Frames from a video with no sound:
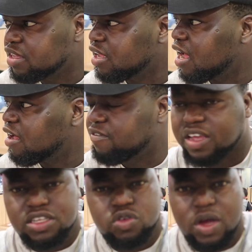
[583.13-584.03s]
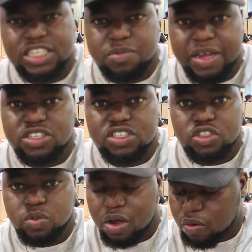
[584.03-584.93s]
yeah, I think it's quite spacious
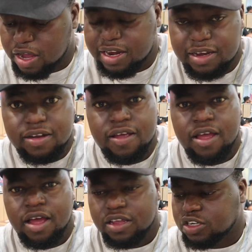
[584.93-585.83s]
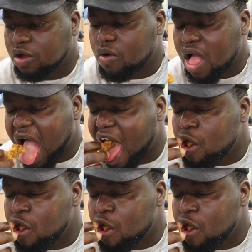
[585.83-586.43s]
as well. you know what?